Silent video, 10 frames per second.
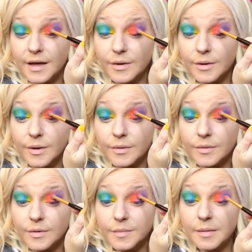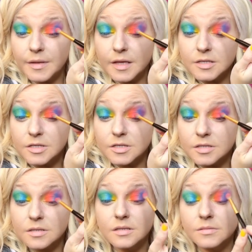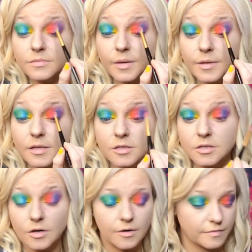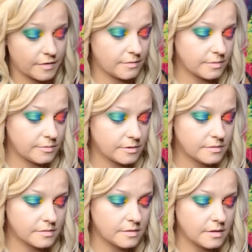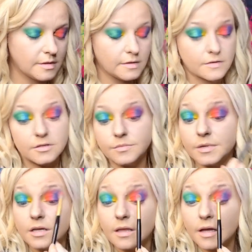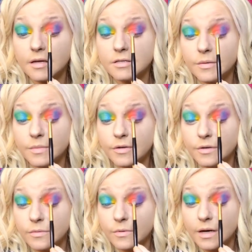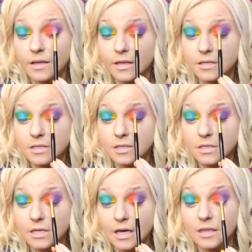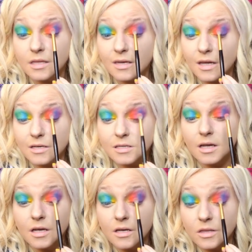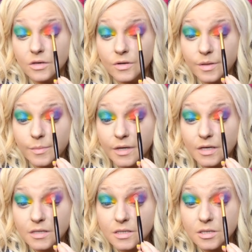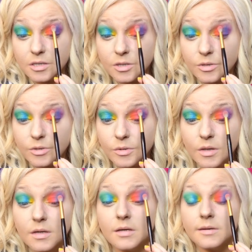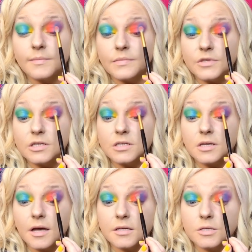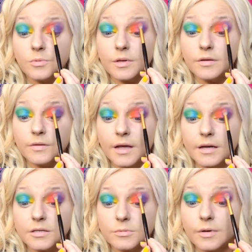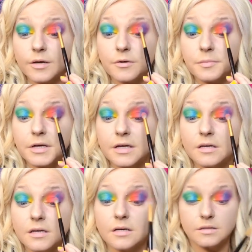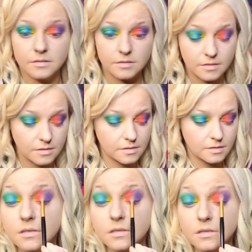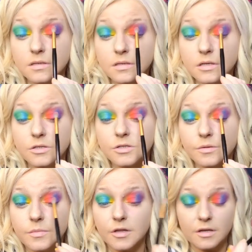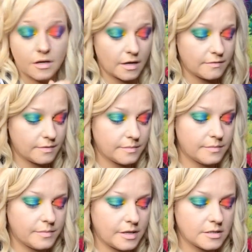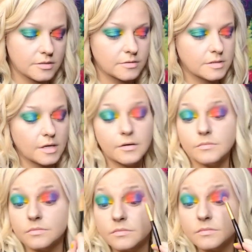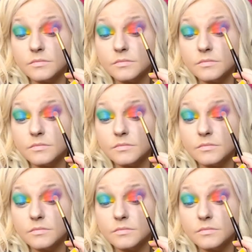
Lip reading: I don't know. Or maybe that's just hard for everyone. To me, that is a muted red. Let's take the next 30 minutes to discuss whether that is red or pink. Get your mother effing pencils out.